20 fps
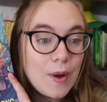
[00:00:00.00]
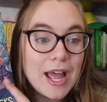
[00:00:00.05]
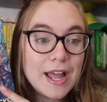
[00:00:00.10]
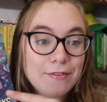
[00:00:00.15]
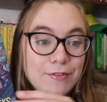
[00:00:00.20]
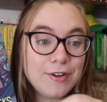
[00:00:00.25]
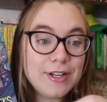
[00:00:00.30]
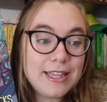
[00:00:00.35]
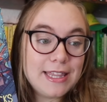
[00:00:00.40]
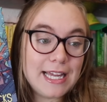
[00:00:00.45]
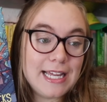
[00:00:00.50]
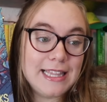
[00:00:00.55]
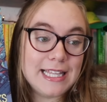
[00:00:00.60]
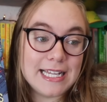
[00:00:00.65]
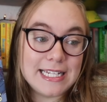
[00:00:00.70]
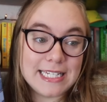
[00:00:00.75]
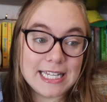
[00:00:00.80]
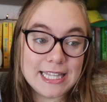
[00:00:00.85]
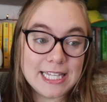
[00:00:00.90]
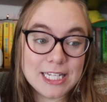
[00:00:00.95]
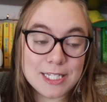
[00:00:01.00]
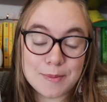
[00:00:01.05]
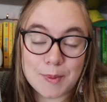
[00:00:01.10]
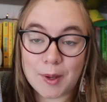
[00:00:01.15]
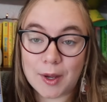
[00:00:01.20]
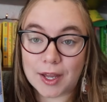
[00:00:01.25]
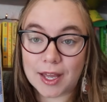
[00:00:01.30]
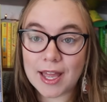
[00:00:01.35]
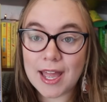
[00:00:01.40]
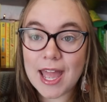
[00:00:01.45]
everything that's in this
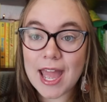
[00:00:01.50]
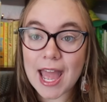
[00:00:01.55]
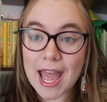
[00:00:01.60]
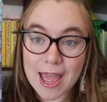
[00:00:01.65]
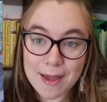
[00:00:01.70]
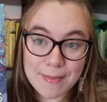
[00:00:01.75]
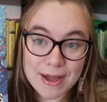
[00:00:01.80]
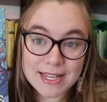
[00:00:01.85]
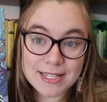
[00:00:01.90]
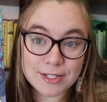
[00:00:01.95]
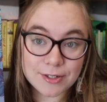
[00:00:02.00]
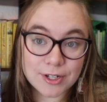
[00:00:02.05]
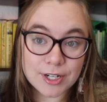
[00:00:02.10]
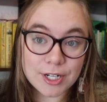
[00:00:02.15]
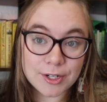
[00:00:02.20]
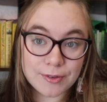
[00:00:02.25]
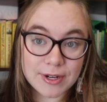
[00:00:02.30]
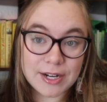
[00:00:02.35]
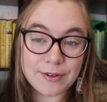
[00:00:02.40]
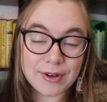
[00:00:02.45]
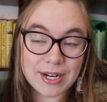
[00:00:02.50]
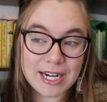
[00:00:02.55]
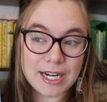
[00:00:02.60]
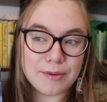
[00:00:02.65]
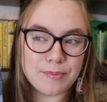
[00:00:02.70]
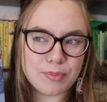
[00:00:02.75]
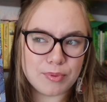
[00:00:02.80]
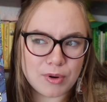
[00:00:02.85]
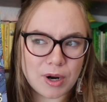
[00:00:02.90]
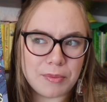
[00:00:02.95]
book. Am I still going to reread
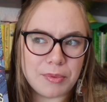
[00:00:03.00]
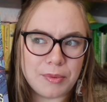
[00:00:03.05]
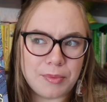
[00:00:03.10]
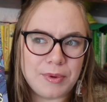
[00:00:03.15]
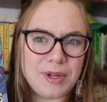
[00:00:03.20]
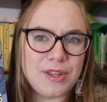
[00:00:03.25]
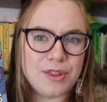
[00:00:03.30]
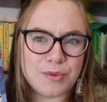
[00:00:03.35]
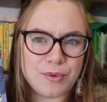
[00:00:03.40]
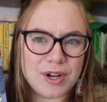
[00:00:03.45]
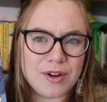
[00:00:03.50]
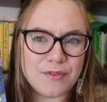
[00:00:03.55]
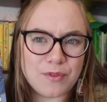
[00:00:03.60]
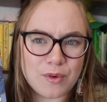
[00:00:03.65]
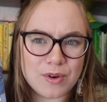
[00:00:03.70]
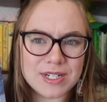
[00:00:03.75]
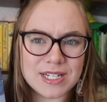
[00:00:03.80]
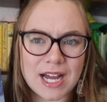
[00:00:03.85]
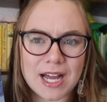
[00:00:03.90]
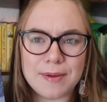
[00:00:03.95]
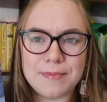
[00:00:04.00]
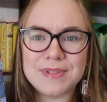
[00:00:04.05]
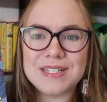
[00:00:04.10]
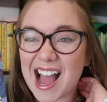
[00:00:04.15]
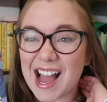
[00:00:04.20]
it? Probably three or four times.